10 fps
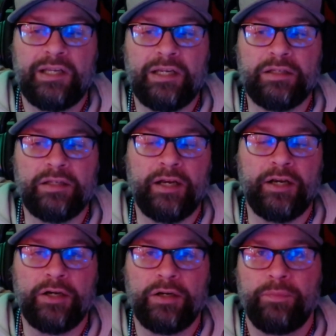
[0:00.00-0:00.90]
in
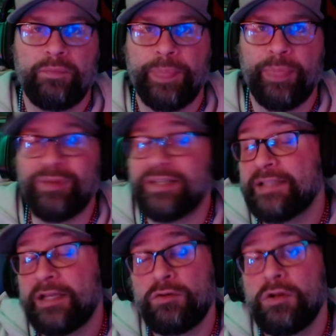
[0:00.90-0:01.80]
there because
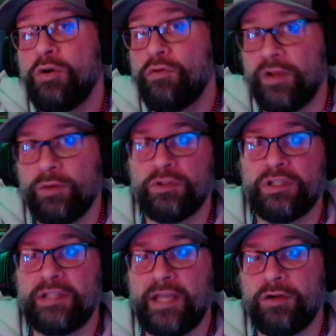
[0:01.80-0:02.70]
I don't know if I will
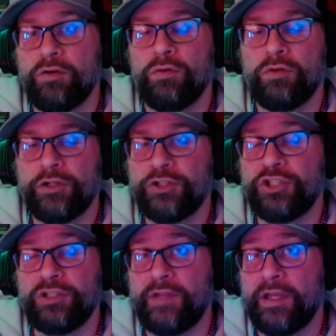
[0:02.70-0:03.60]
get that goal or
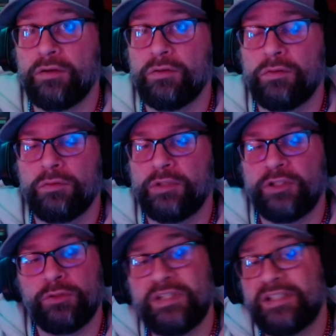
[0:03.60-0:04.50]
achieve that goal. And the reason